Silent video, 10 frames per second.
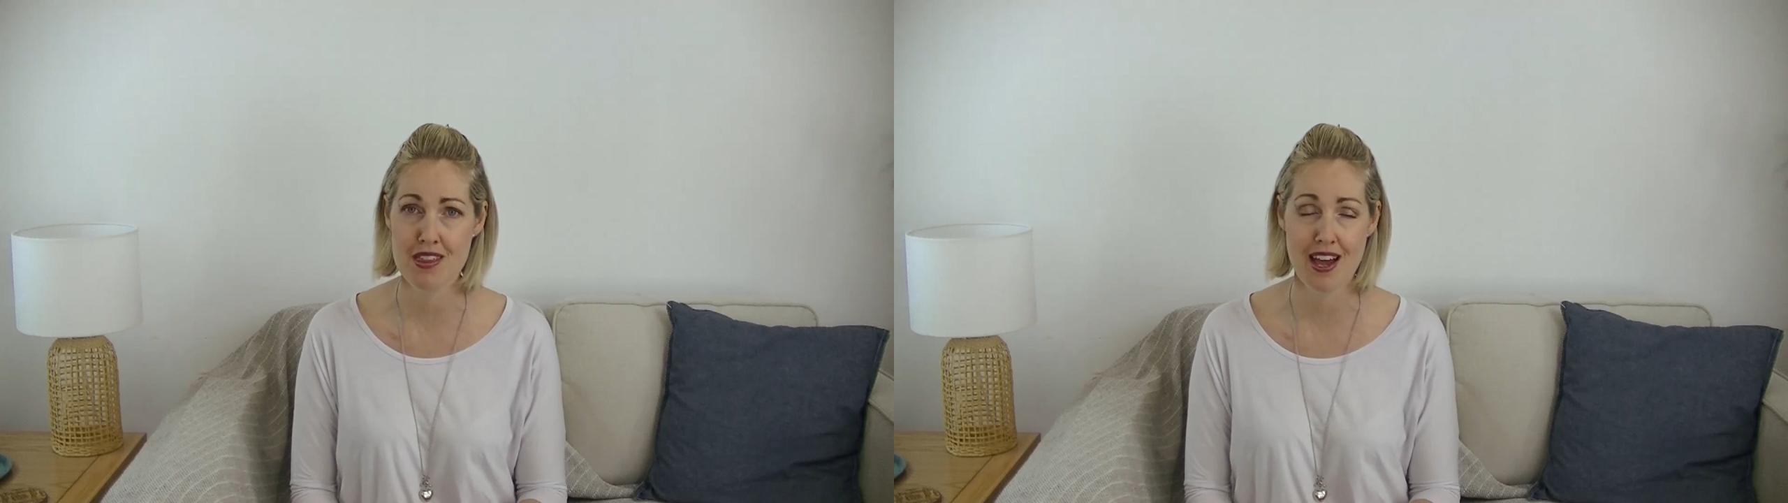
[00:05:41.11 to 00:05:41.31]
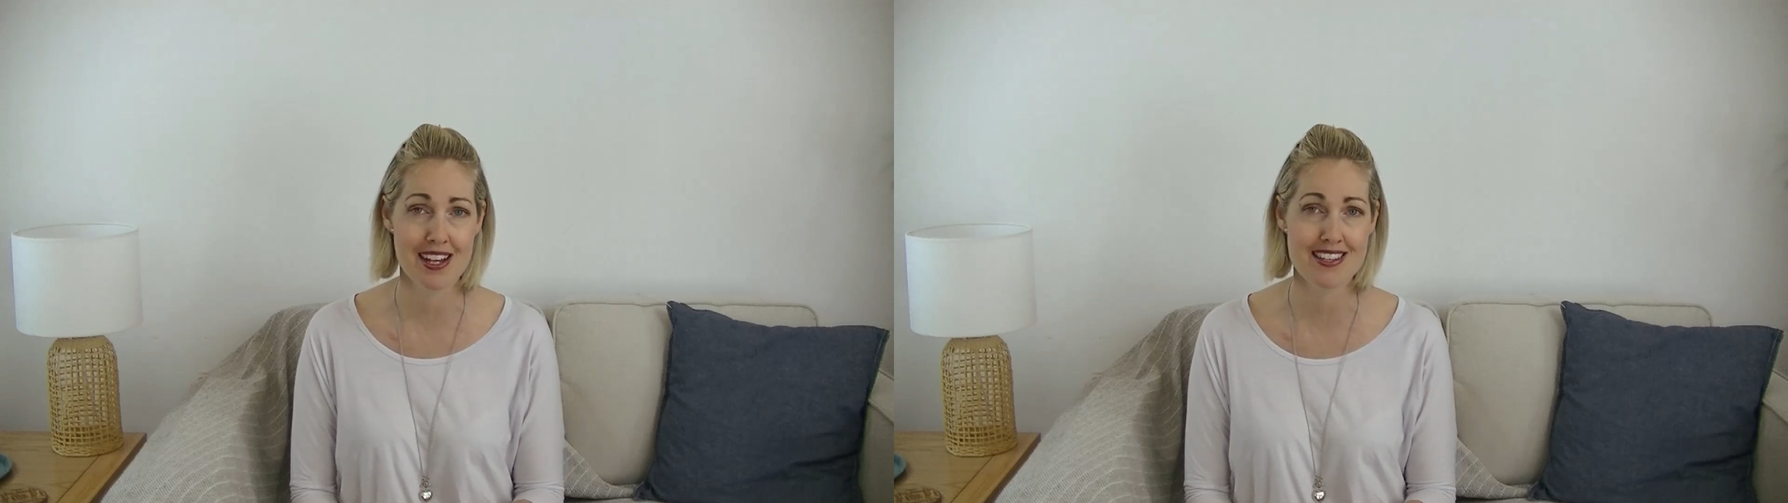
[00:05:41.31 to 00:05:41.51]

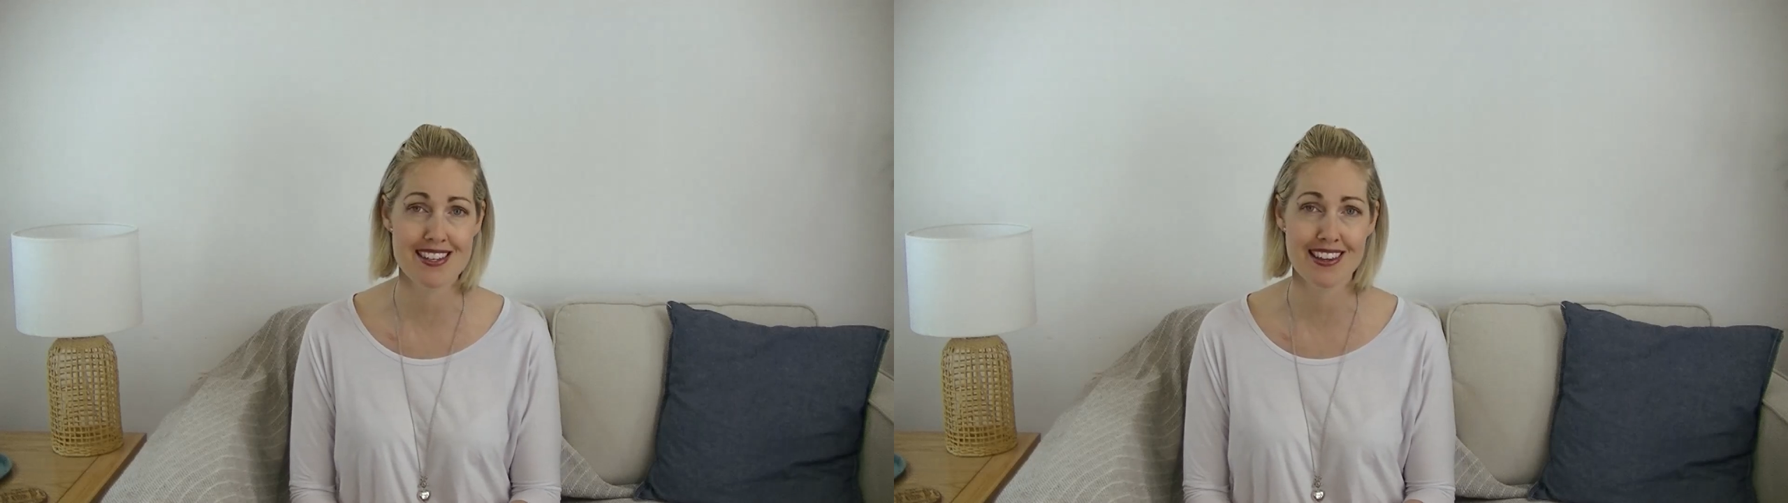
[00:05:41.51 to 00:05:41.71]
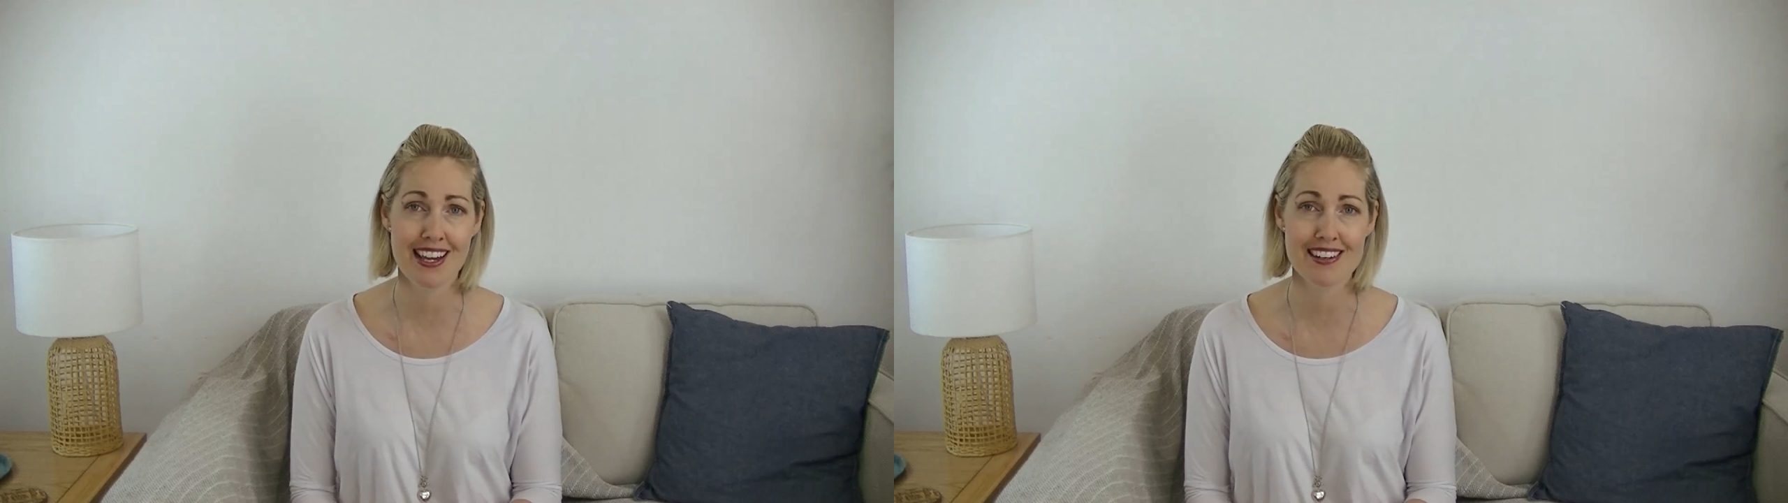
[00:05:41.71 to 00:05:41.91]
that has
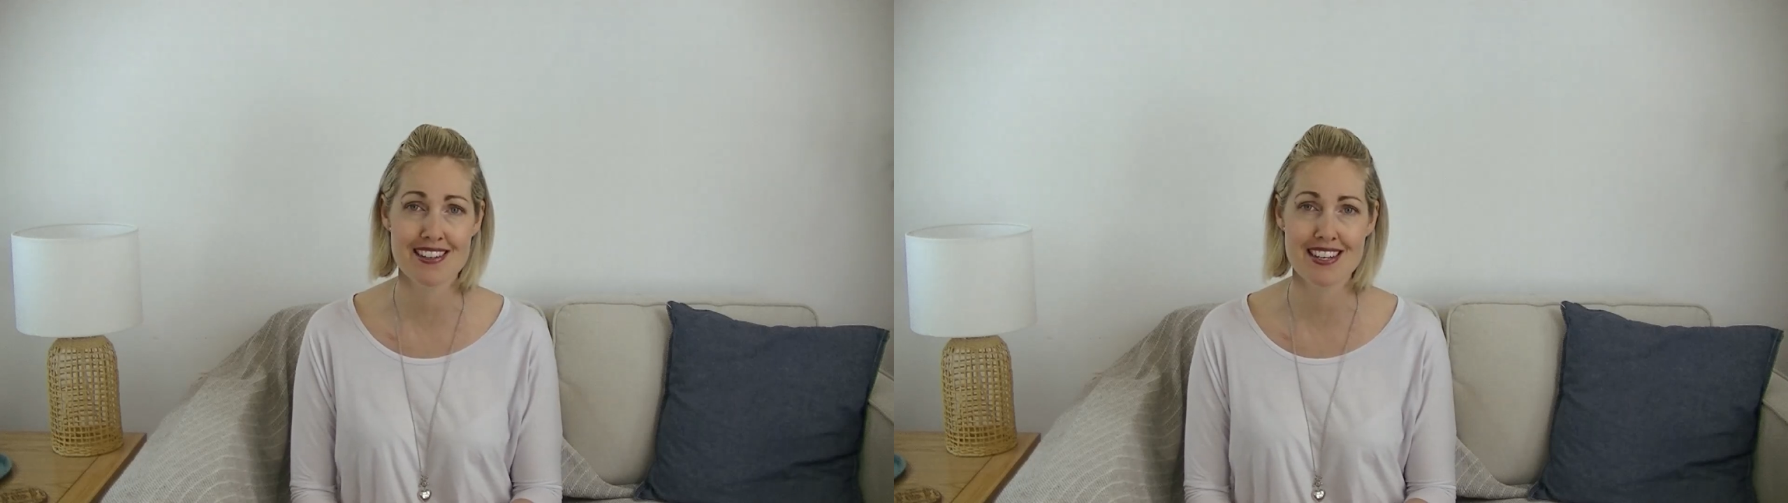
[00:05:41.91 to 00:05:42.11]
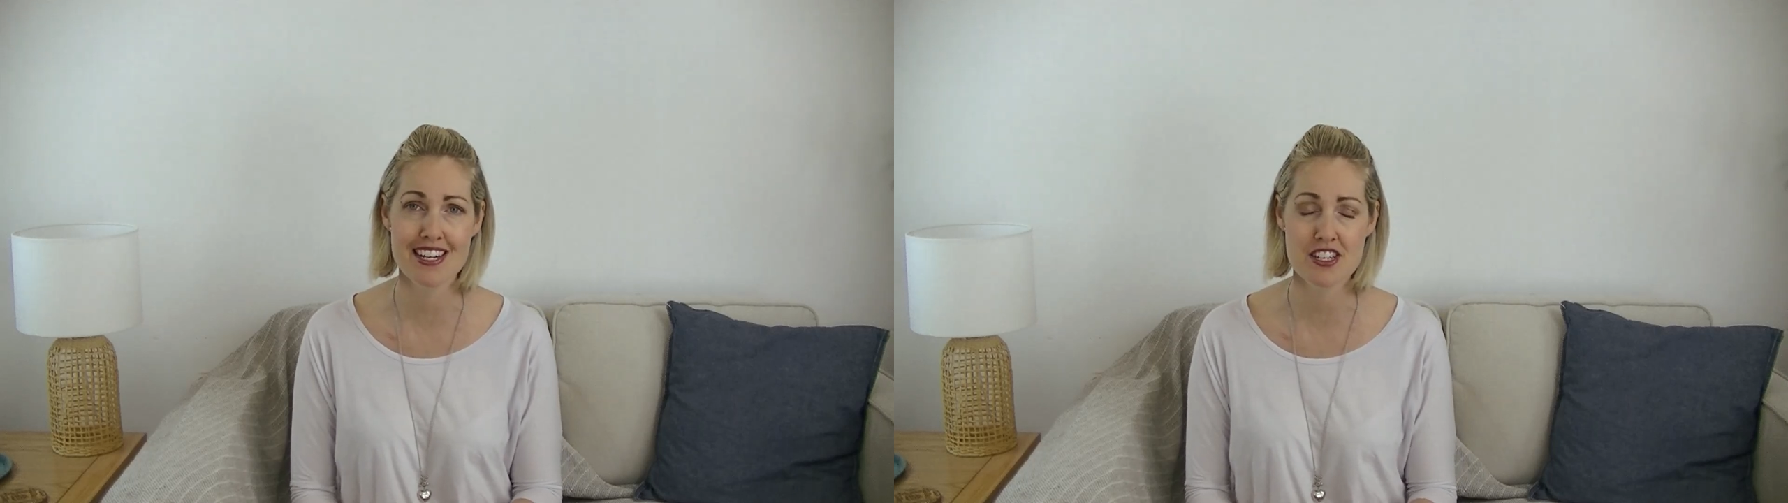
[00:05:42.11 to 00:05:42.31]
celiac
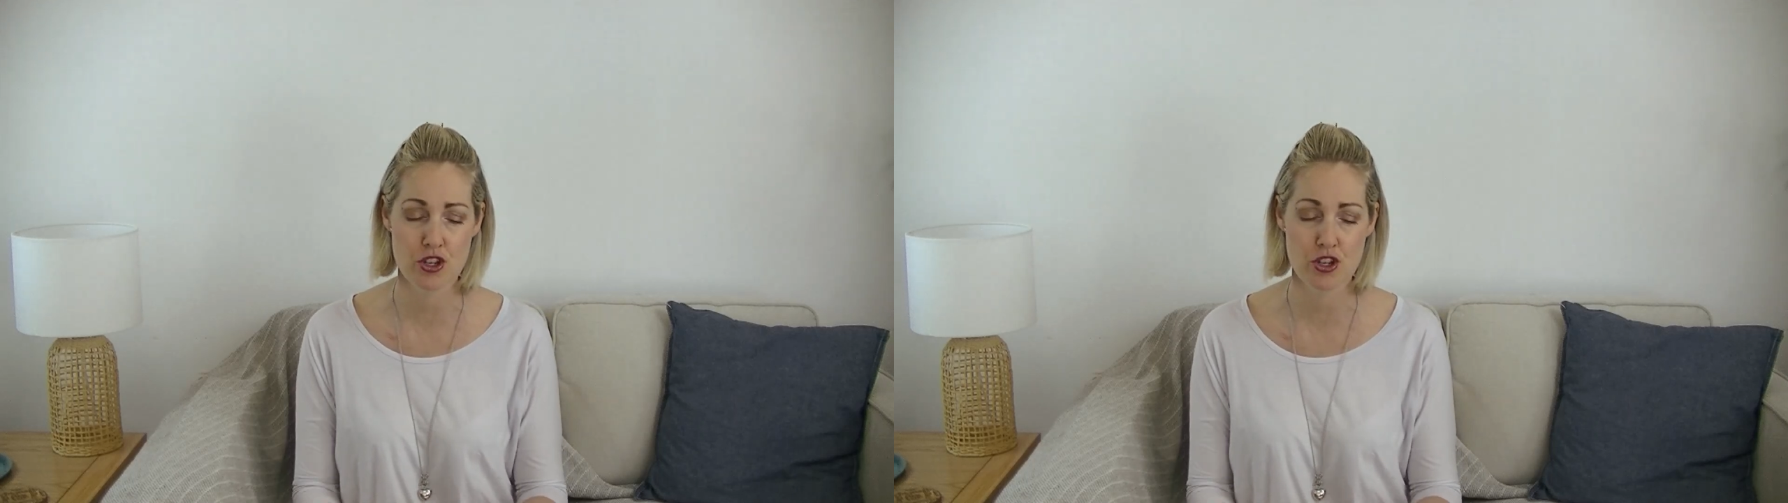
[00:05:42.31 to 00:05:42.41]
disease,